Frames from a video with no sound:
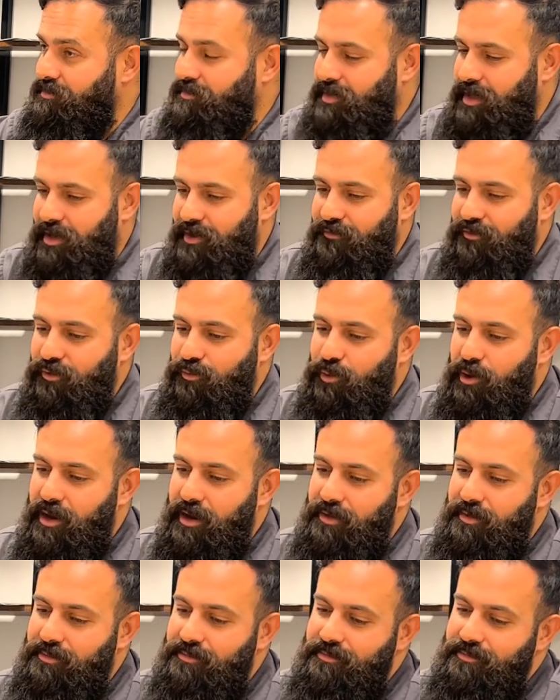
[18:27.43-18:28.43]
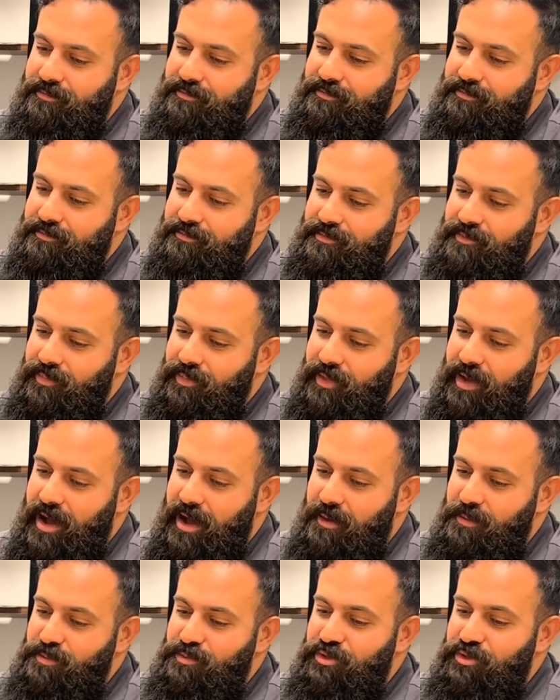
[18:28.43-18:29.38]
Yeah. And if you want to uh,